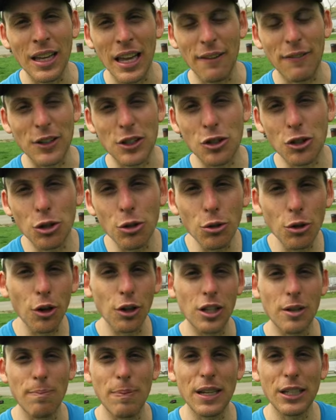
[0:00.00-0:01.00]
If it's too
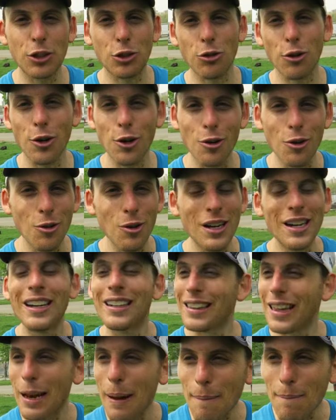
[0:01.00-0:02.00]
good to be true,
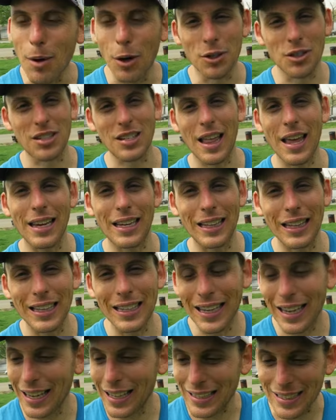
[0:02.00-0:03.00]
then it most
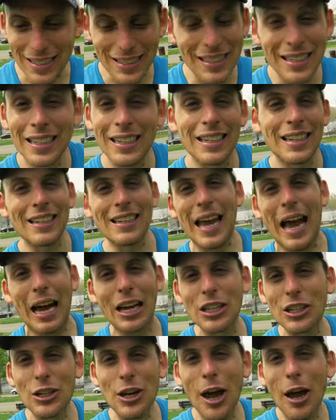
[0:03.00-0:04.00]
likely is.
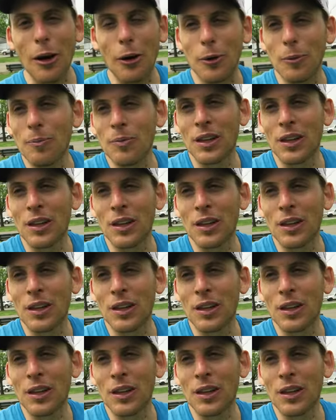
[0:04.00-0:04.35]
Now you know.